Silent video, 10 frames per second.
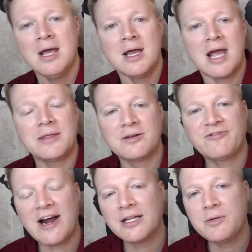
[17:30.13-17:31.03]
And then
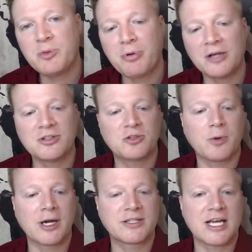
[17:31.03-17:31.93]
finally with presence, we're
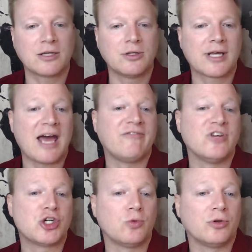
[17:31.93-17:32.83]
going to take a look at
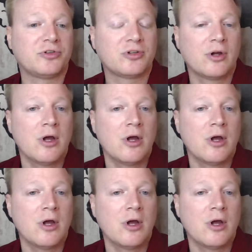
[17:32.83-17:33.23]
visuals.